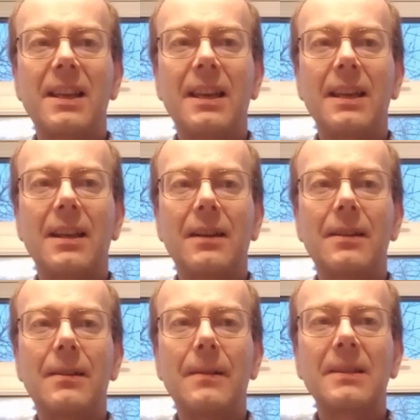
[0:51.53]
the
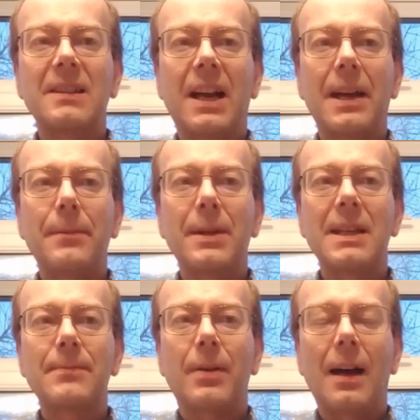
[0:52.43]
old time
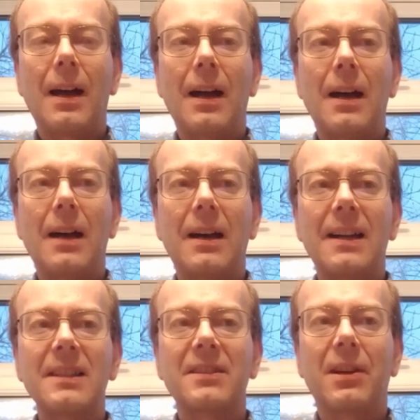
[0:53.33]
is past,